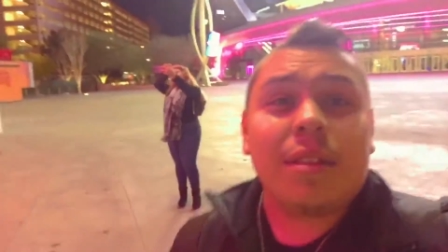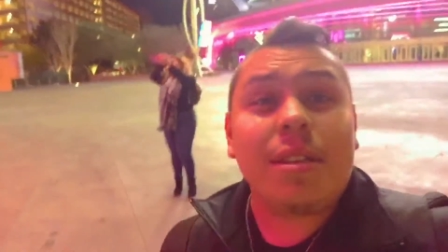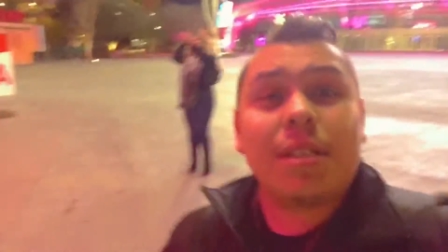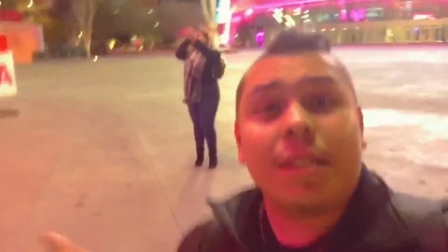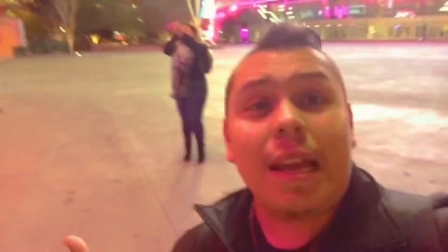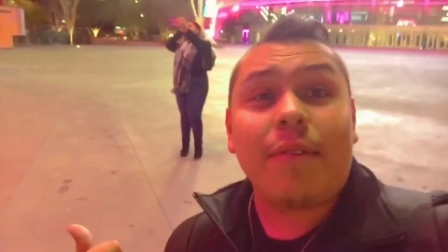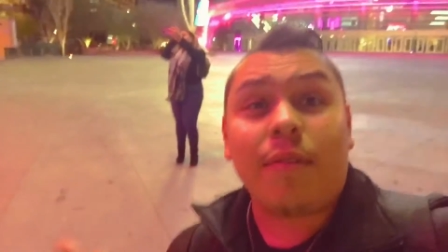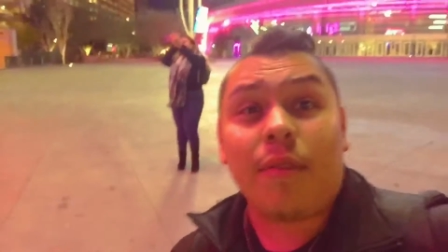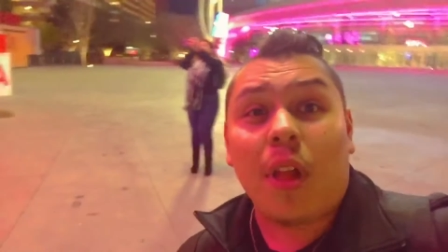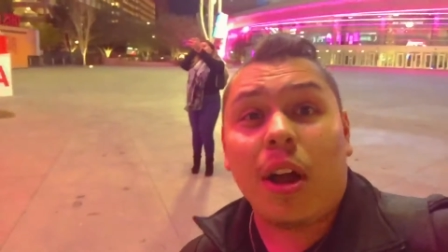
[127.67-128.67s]
This is life
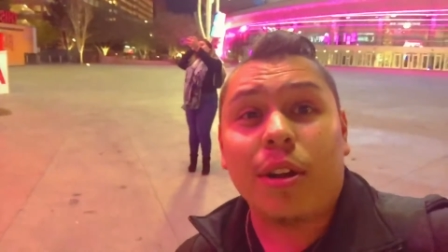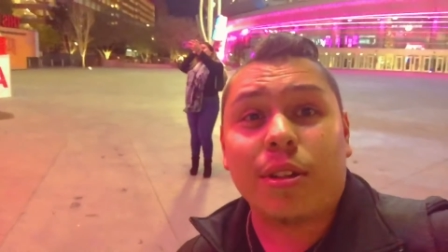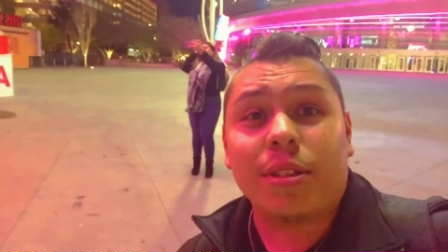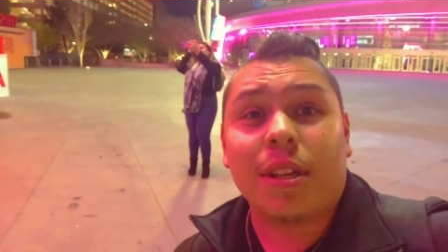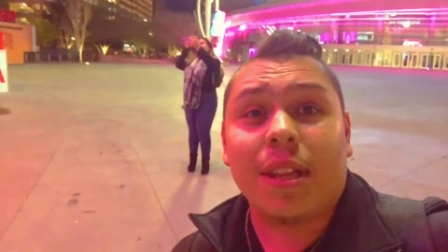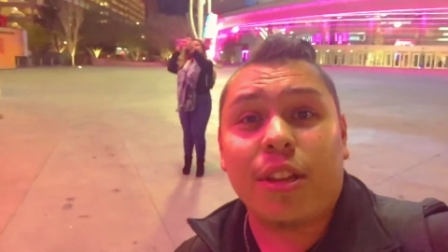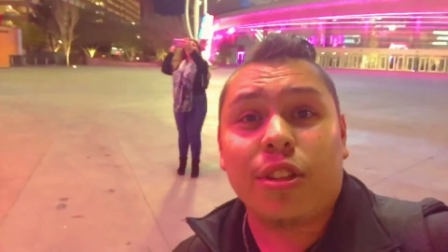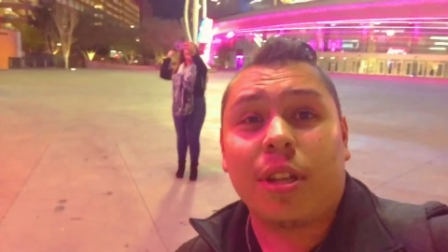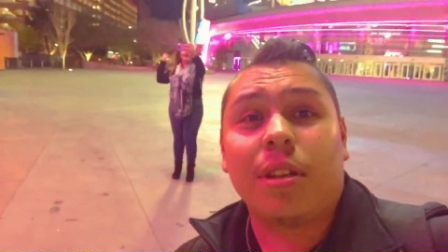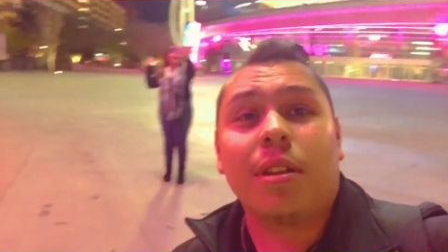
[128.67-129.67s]
of vloggers. Look at that
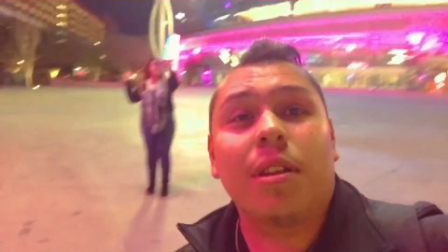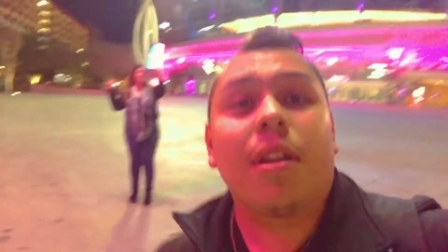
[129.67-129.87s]
shit.